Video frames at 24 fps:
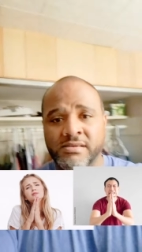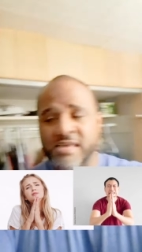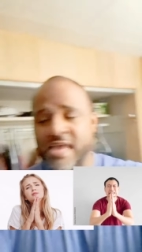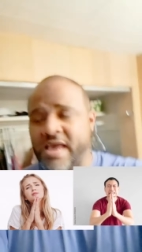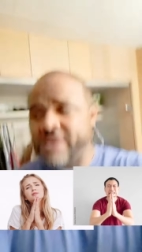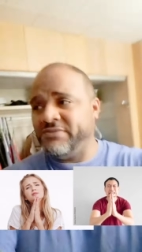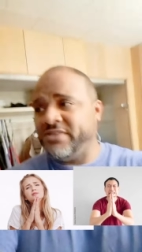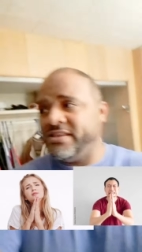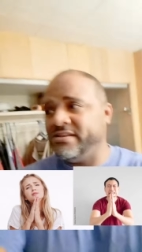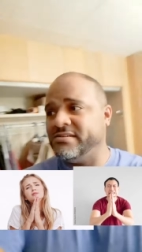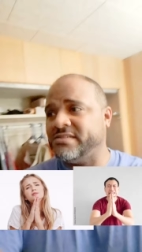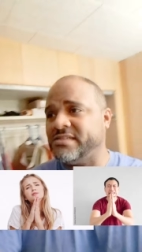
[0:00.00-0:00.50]

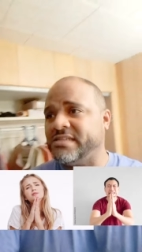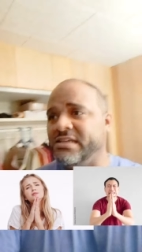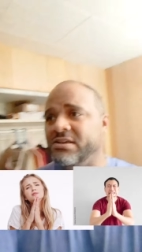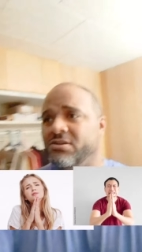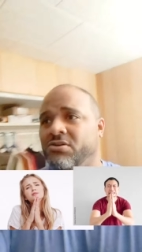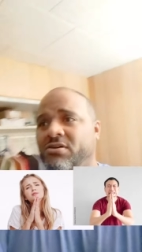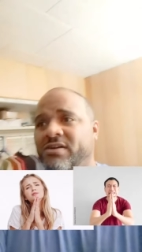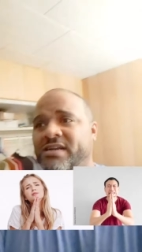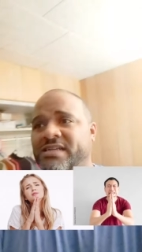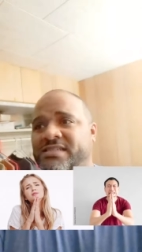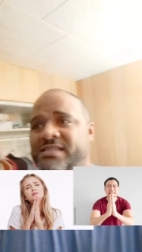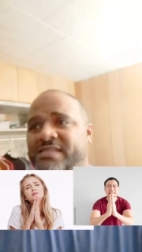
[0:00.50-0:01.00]
Haven't you seen
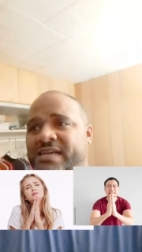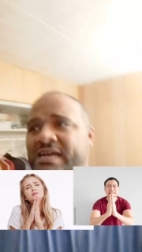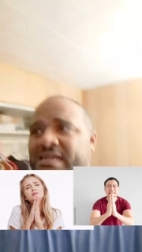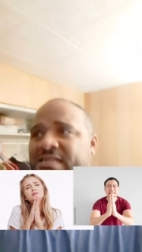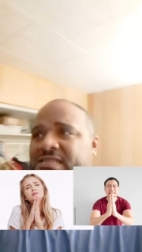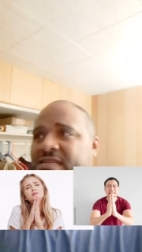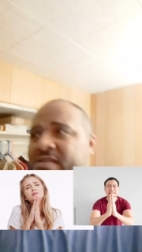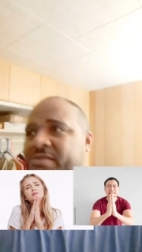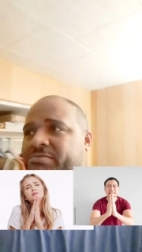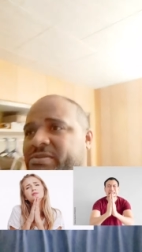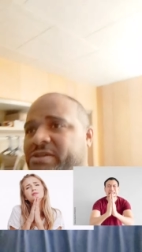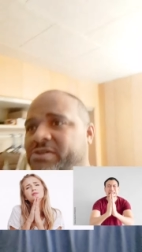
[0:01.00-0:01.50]
all the
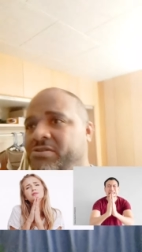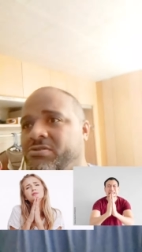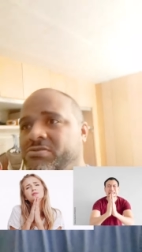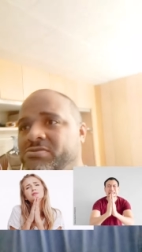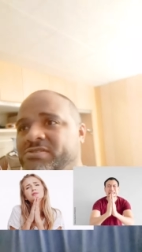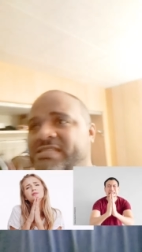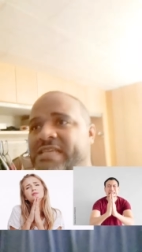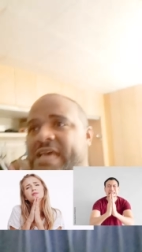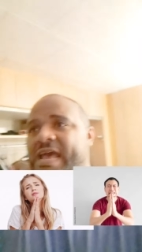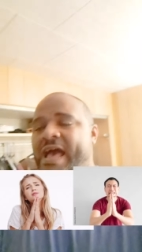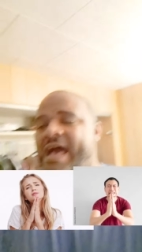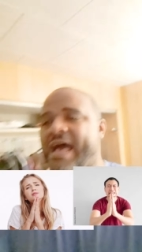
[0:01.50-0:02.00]
signs and the
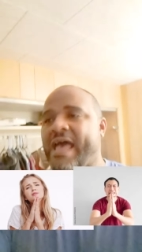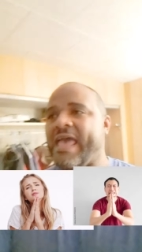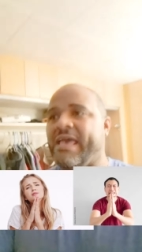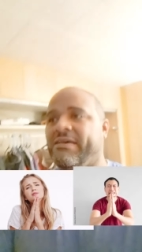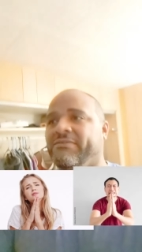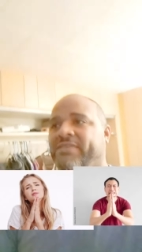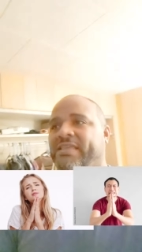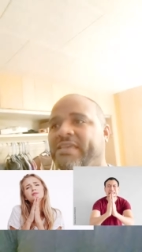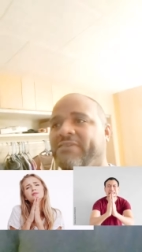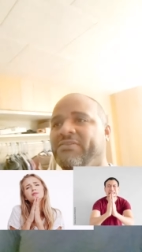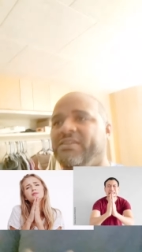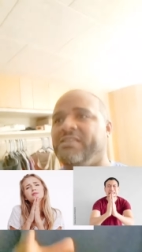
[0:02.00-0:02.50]
miracles that I
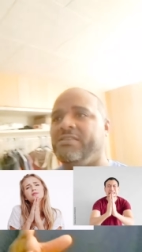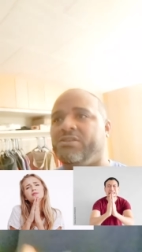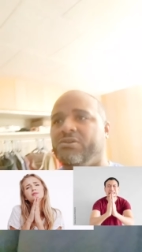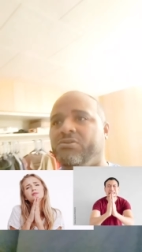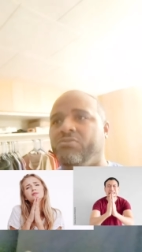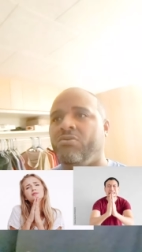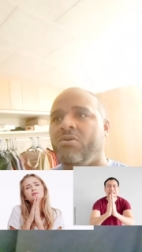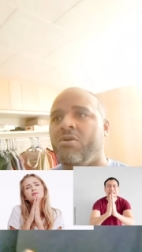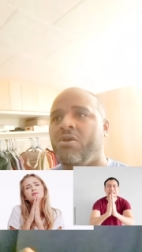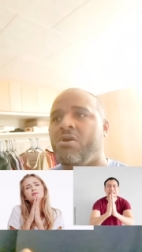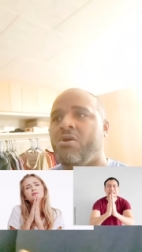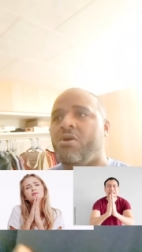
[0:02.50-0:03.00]
have given
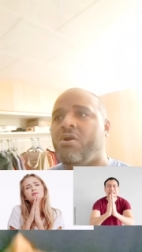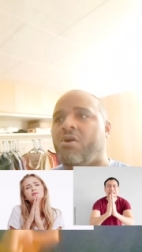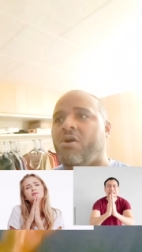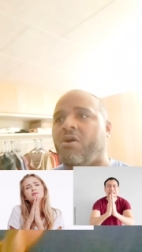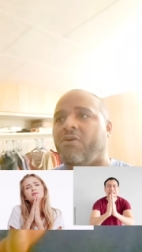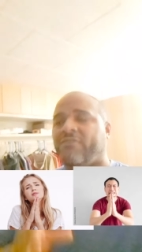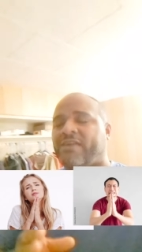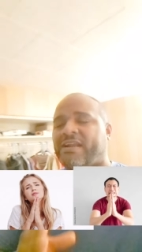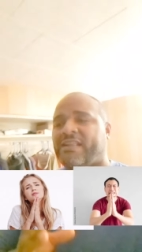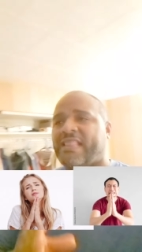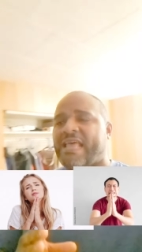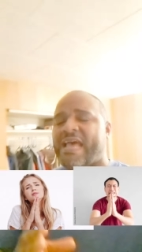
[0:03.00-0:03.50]
you
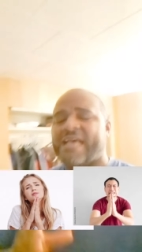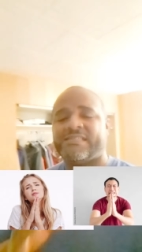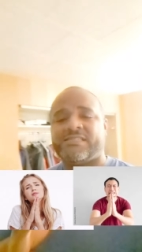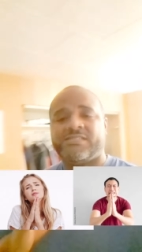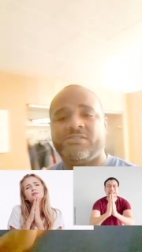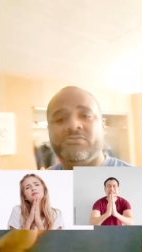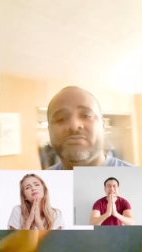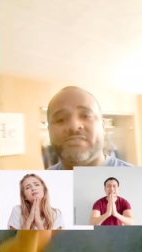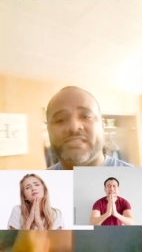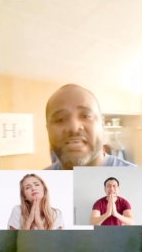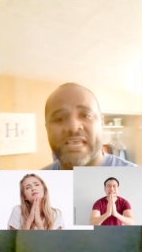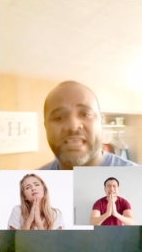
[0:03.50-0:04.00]
over the last
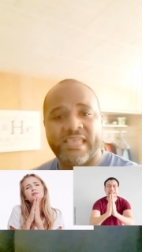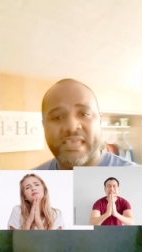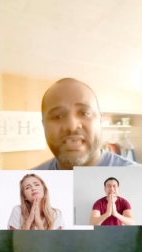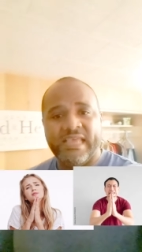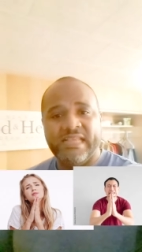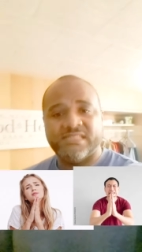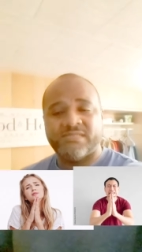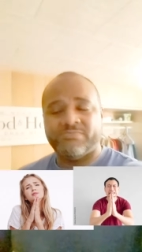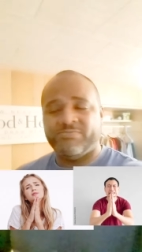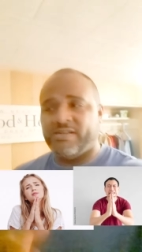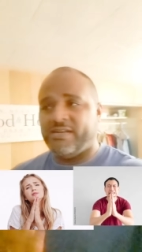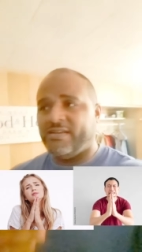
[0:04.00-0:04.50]
two
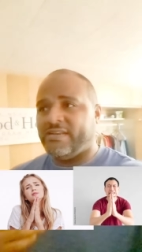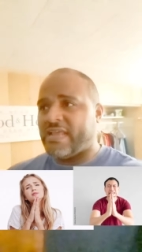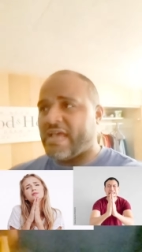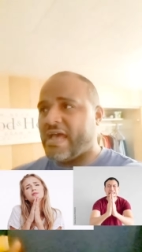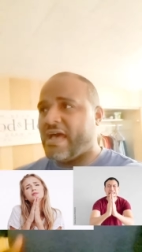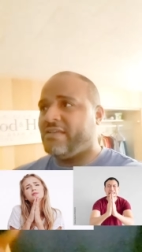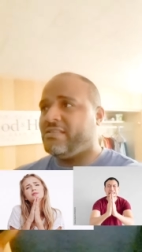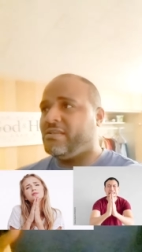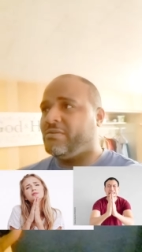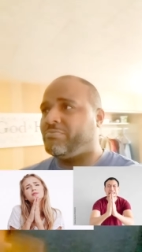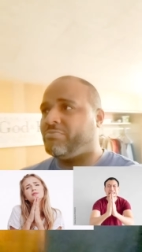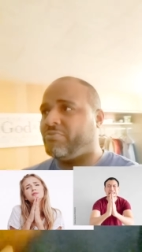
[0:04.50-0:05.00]
decades? But
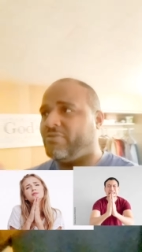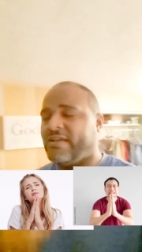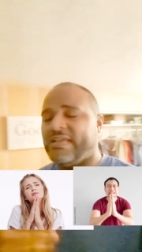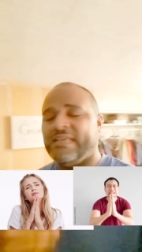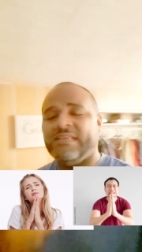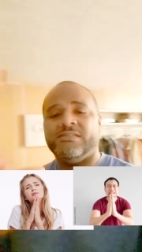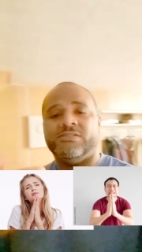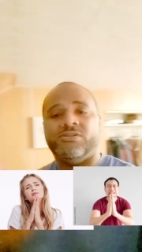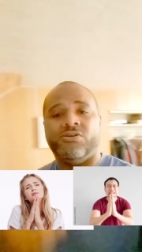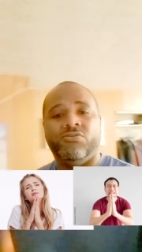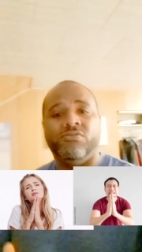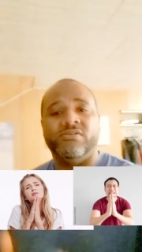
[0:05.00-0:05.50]
now you're
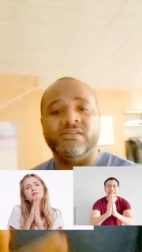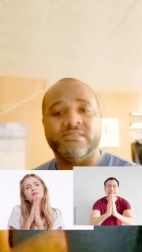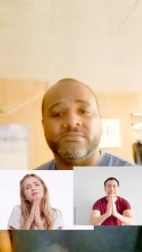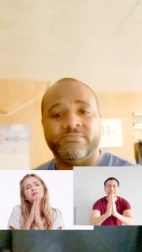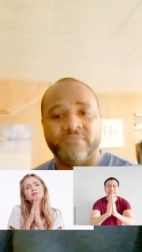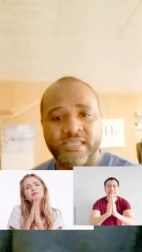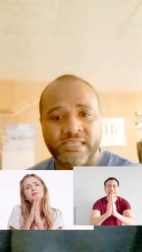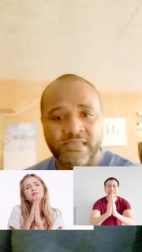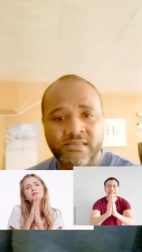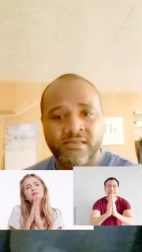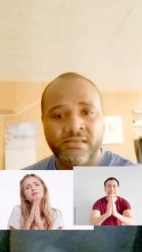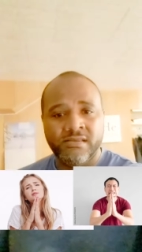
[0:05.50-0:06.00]
praying towards
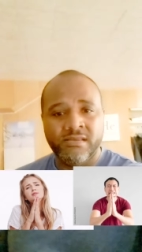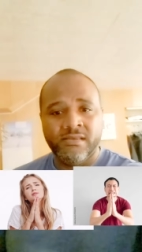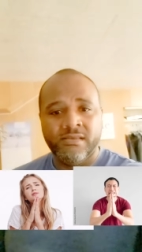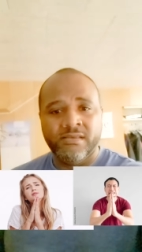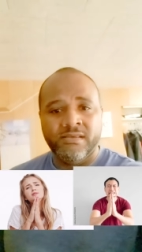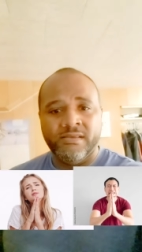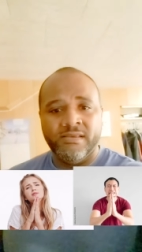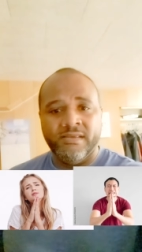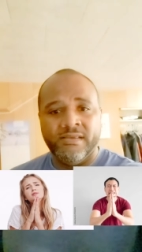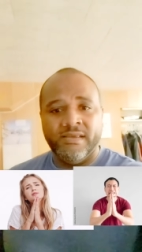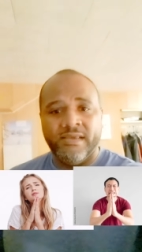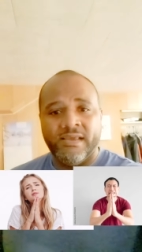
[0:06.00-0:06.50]
me
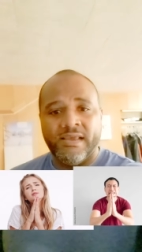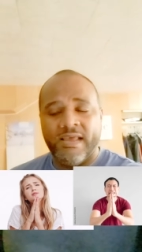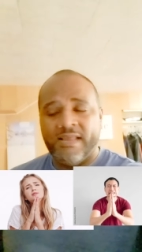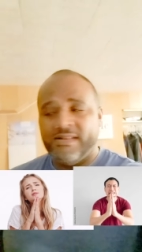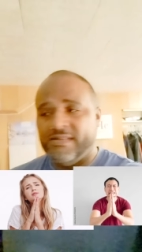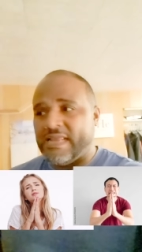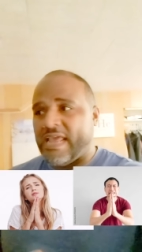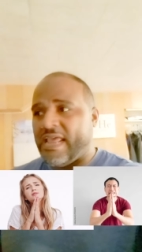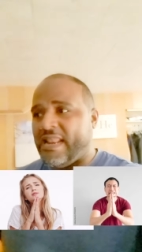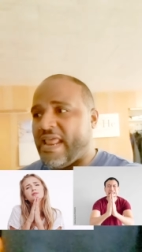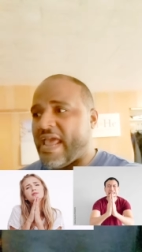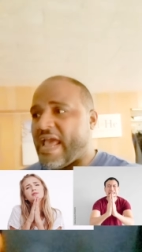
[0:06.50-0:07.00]

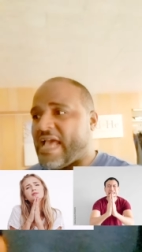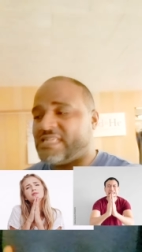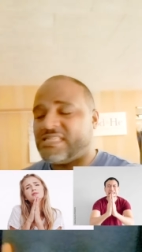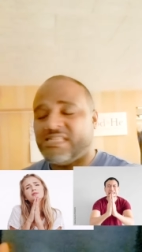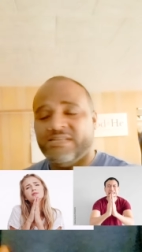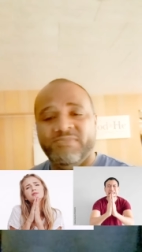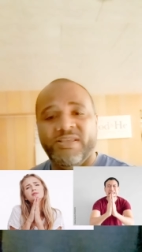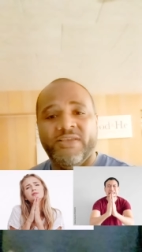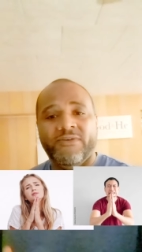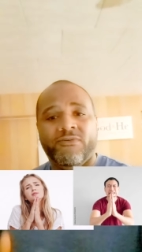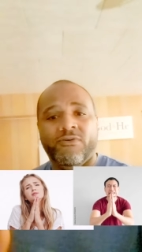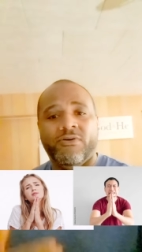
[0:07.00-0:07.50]
and, and
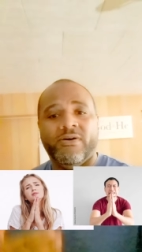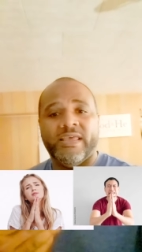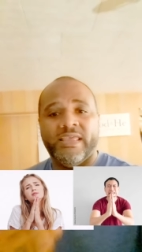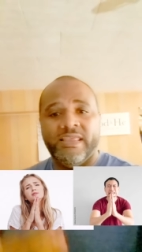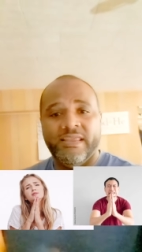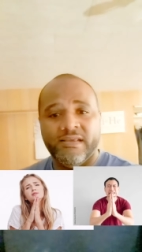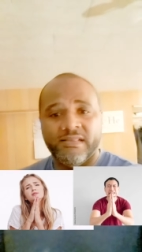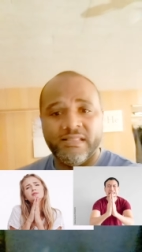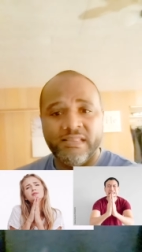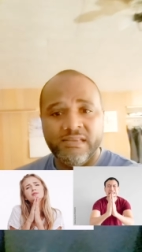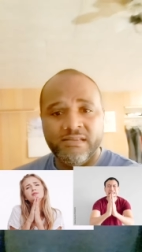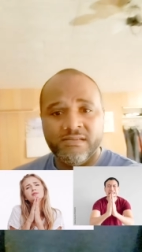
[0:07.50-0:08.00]
asking me for a
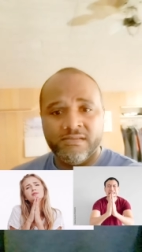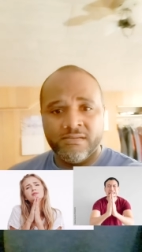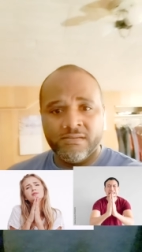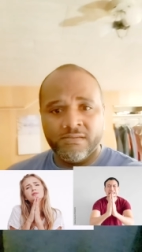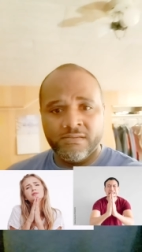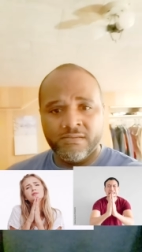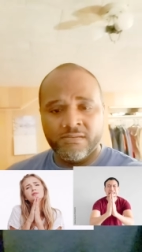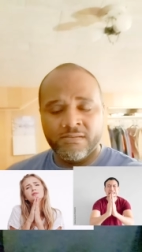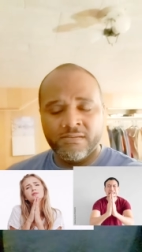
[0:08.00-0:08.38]
healing?